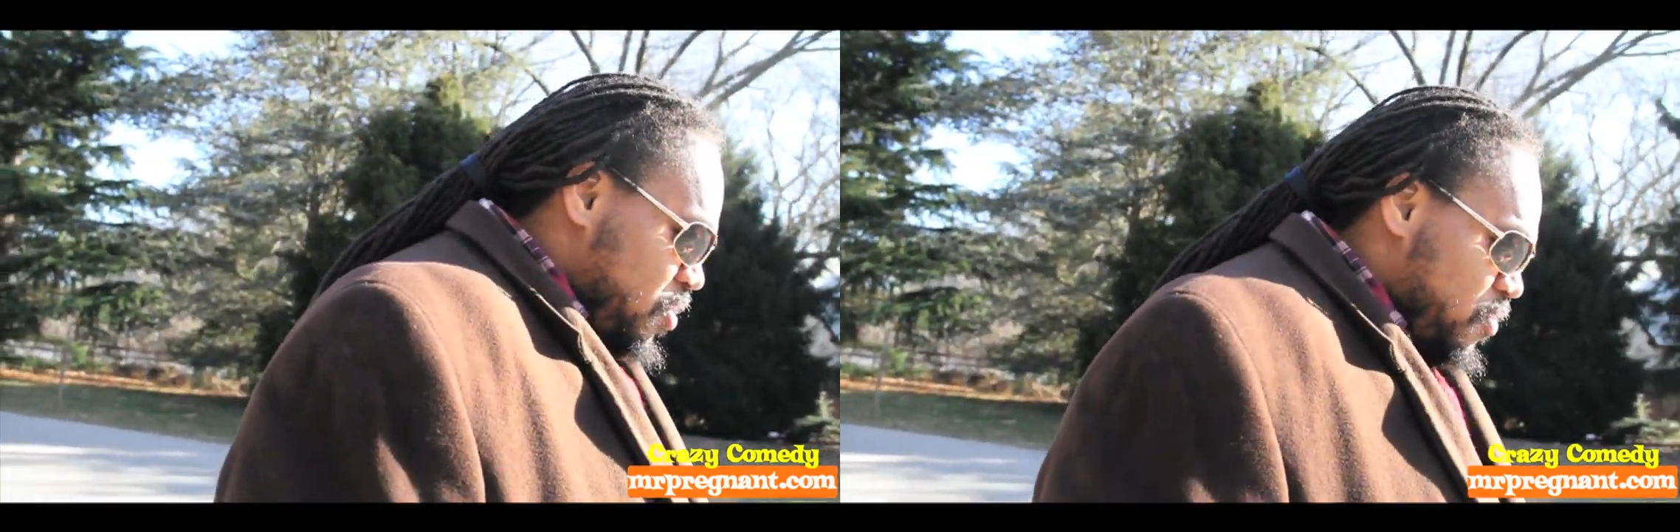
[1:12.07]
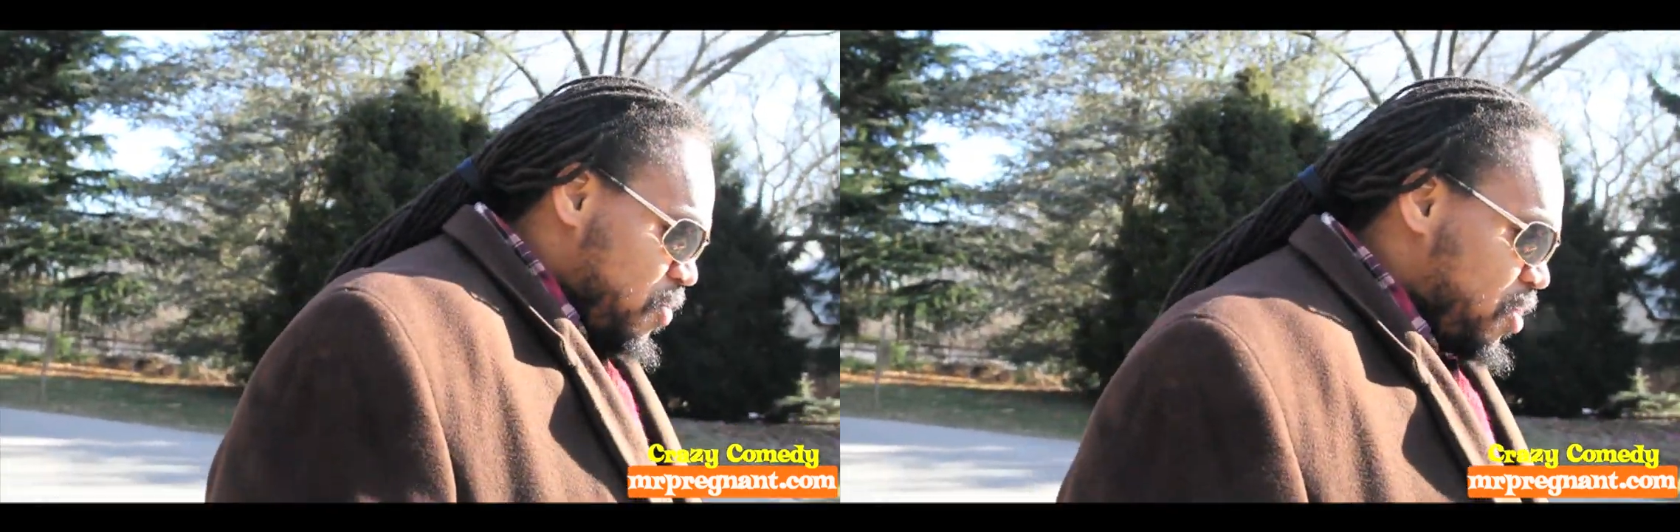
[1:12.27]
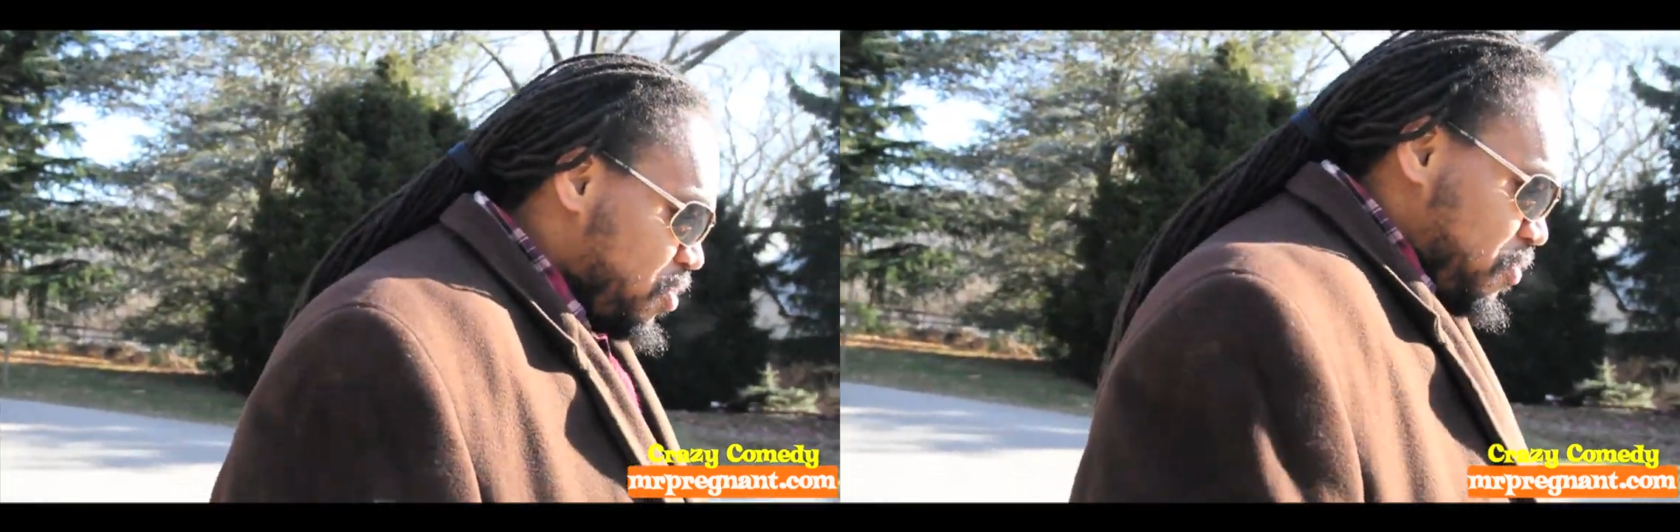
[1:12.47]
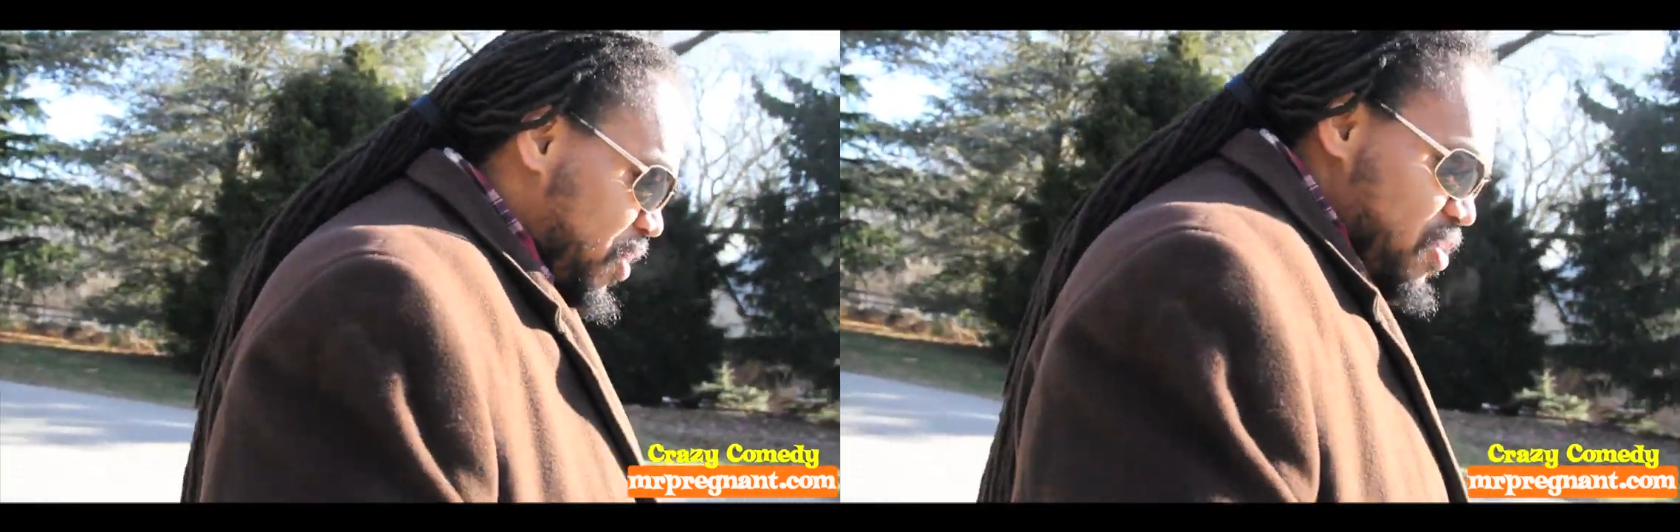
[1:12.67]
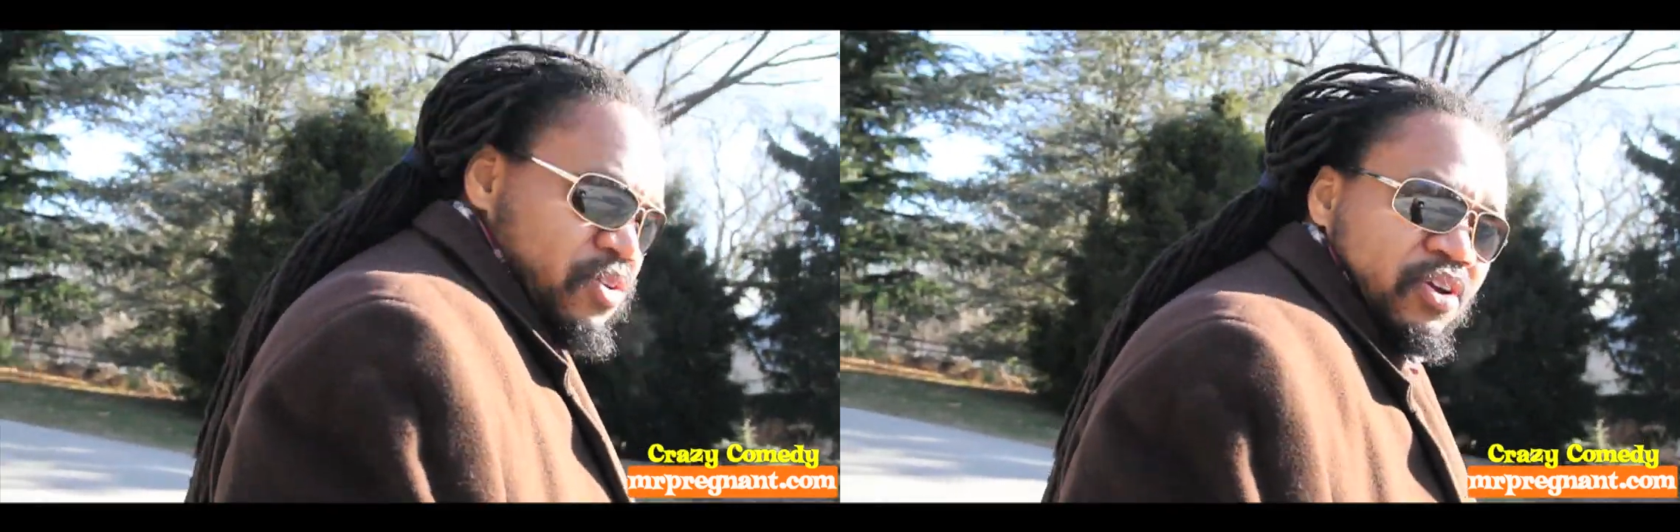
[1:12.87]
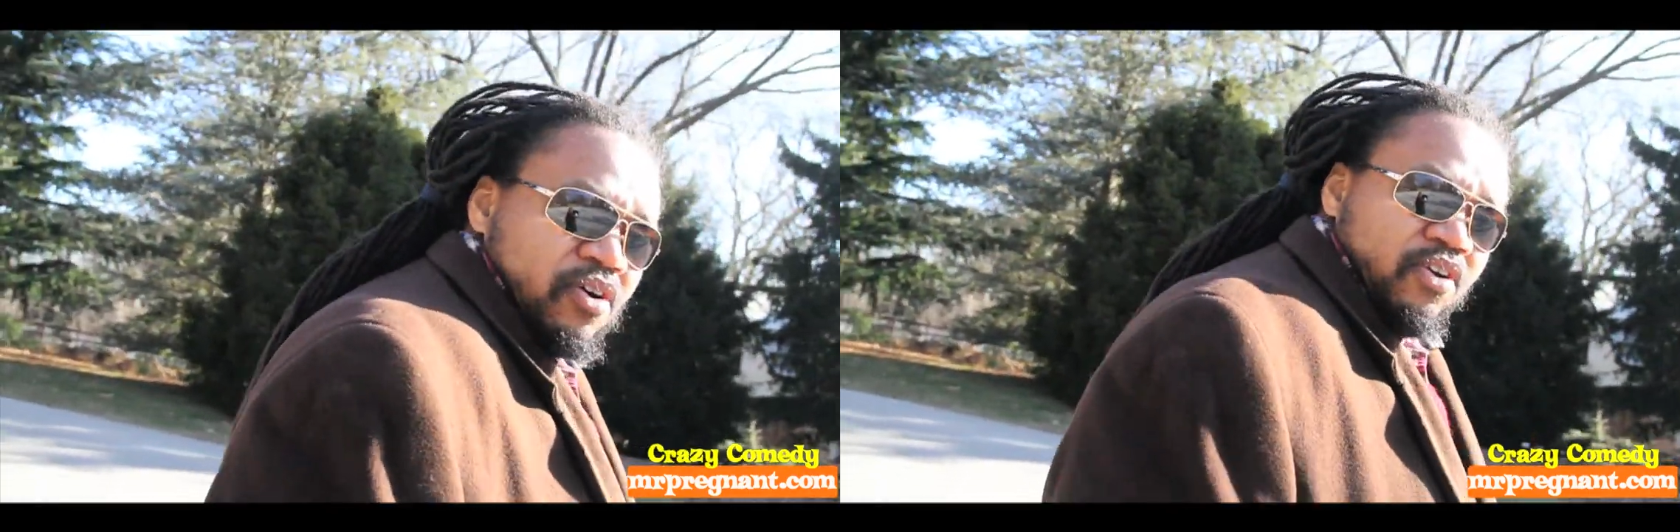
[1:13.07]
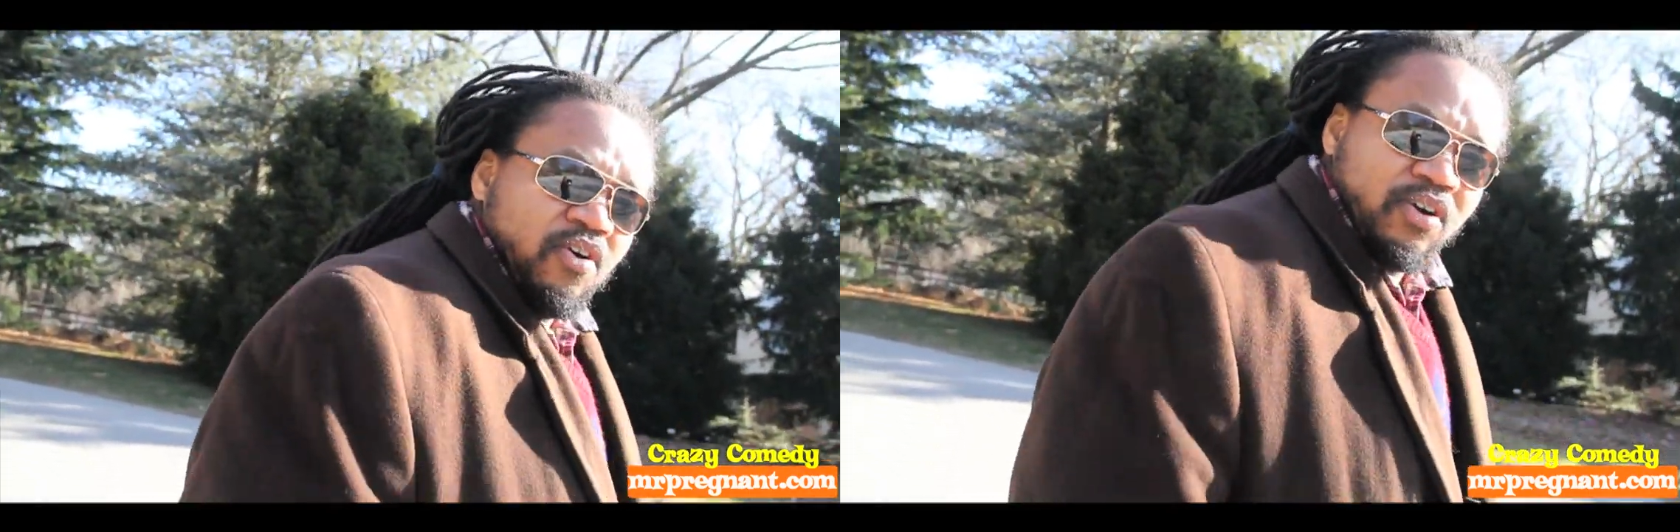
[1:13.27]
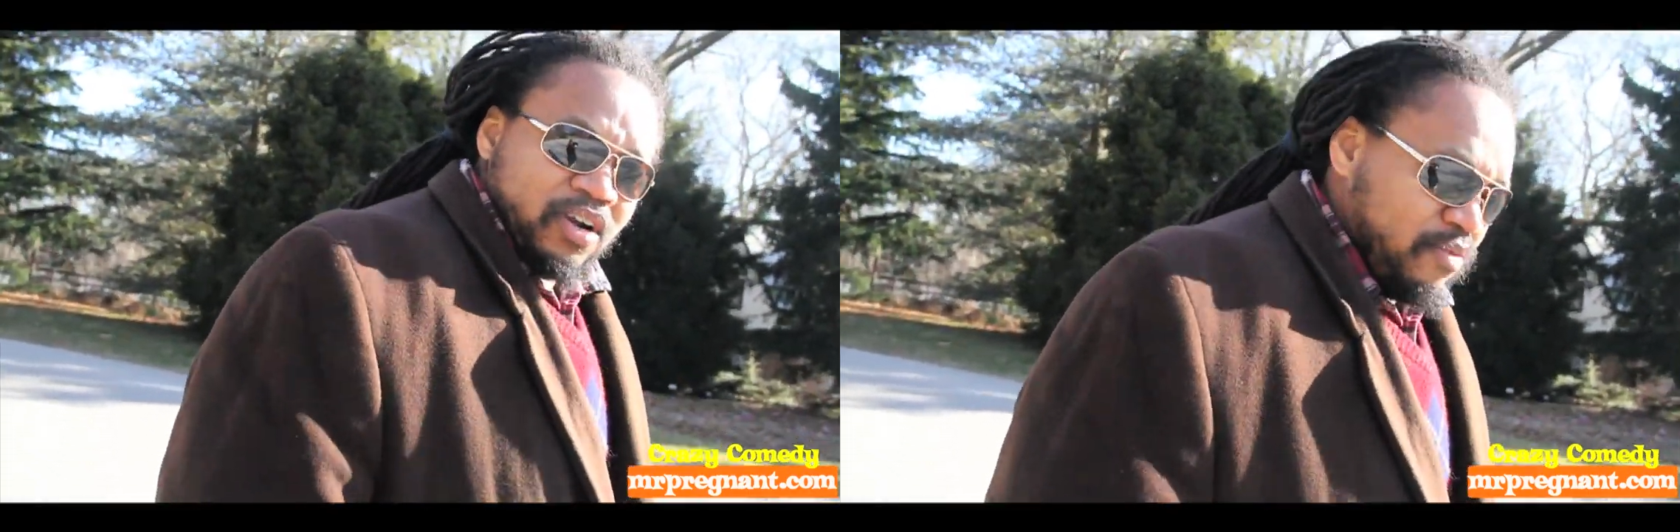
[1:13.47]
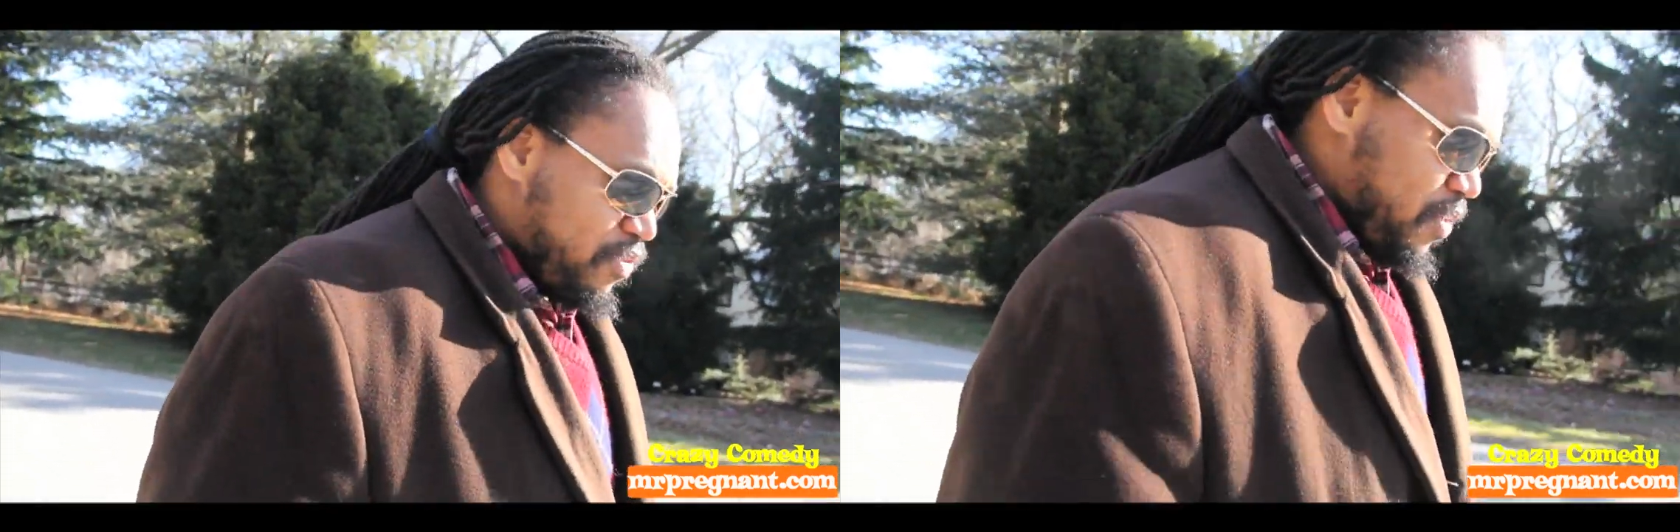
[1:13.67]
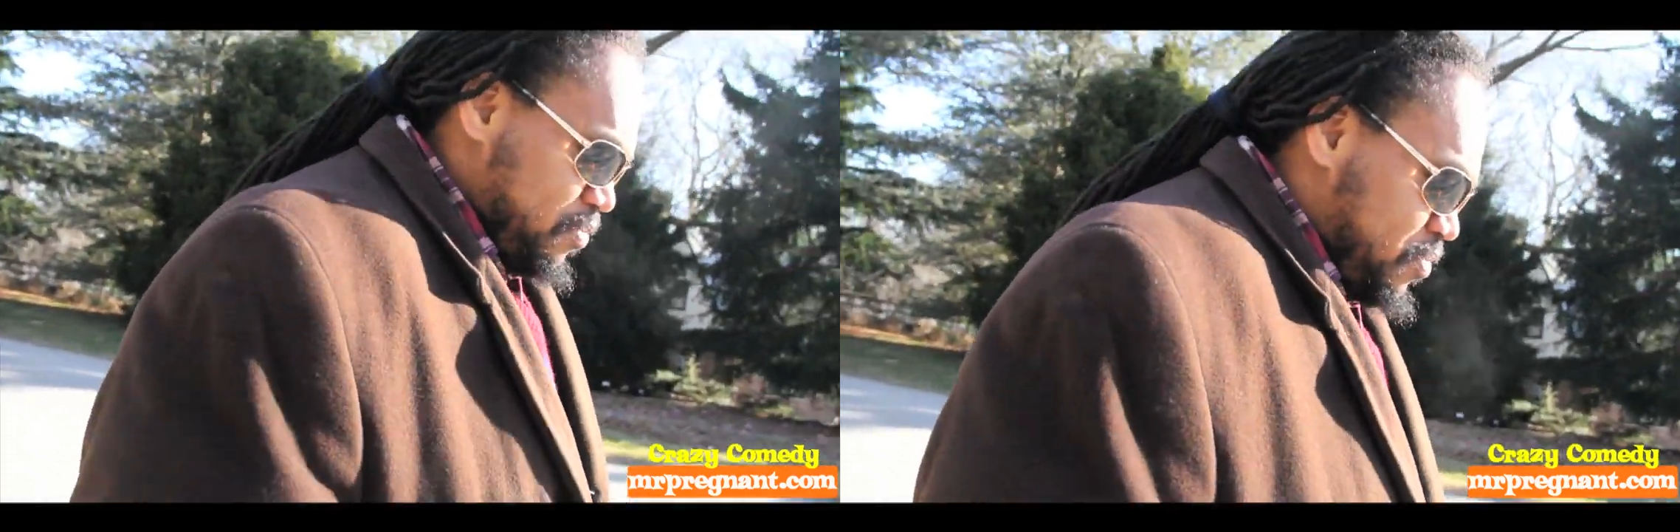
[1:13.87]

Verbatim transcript: Where the, where the unicorn horn come from?